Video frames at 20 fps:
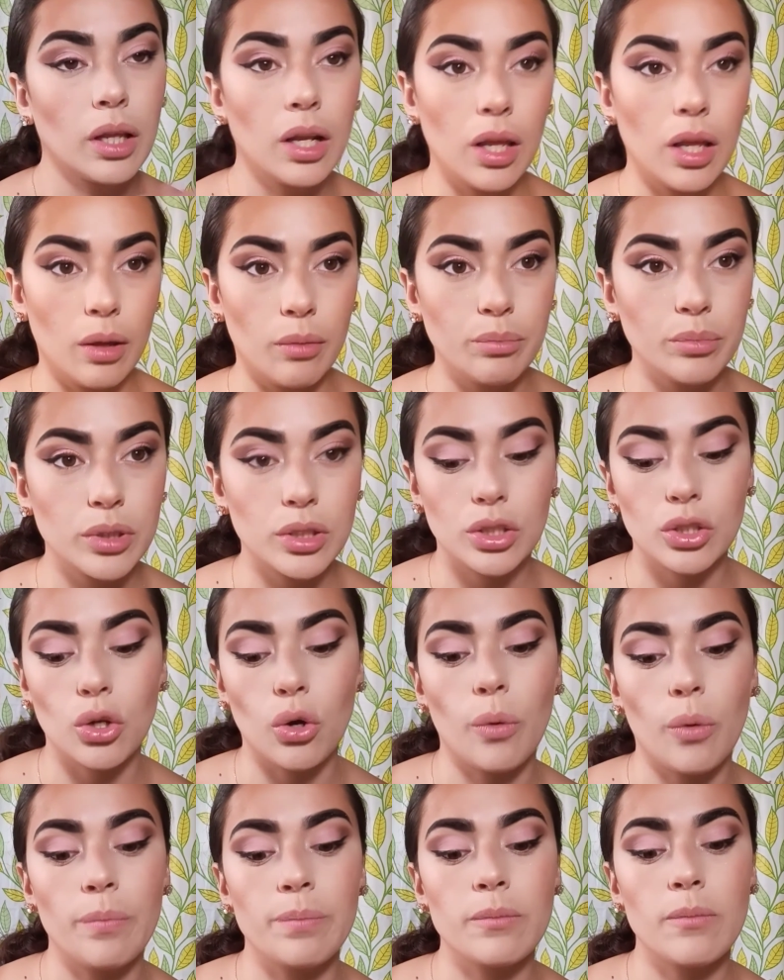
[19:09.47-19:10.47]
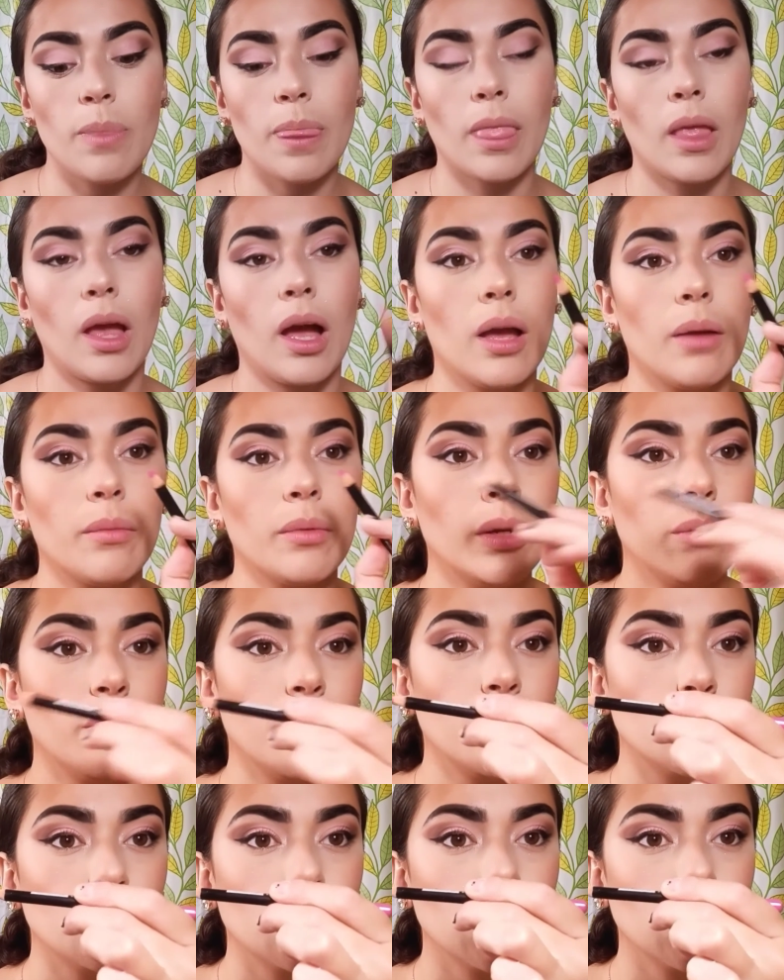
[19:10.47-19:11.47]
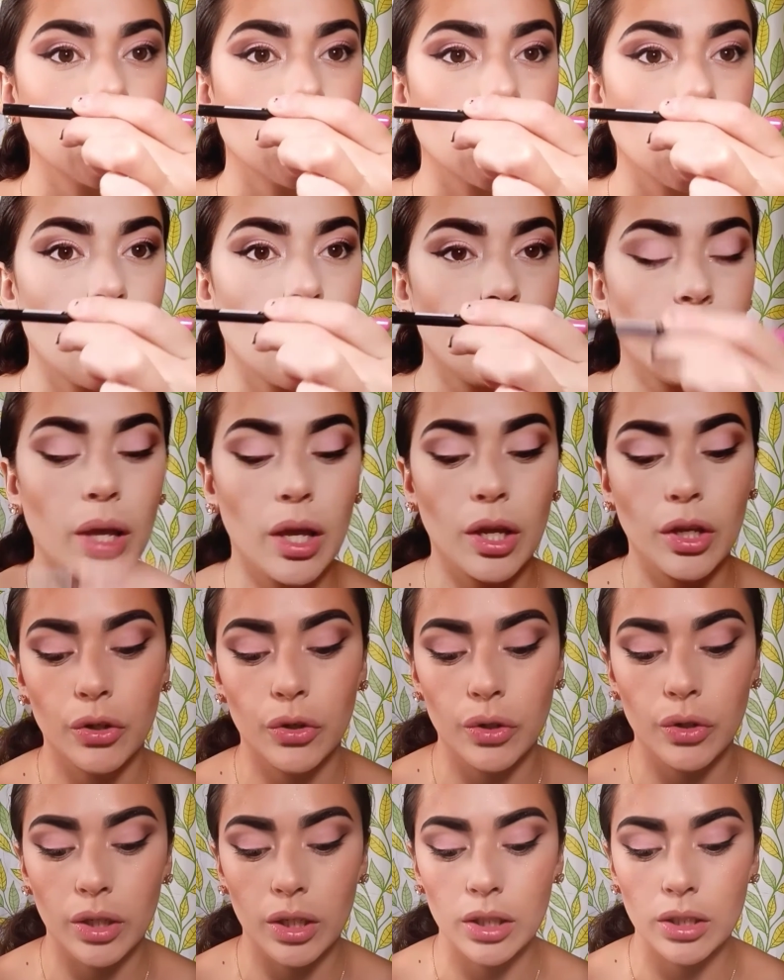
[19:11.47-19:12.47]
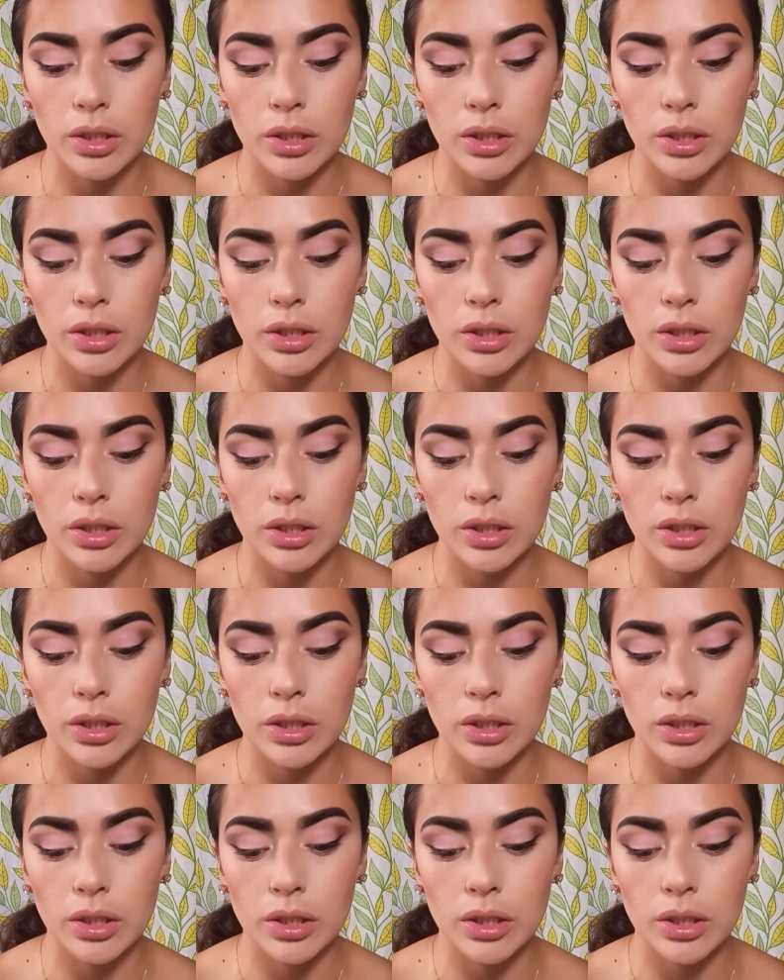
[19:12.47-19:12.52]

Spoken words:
So I am gonna be using this lip liner, and it's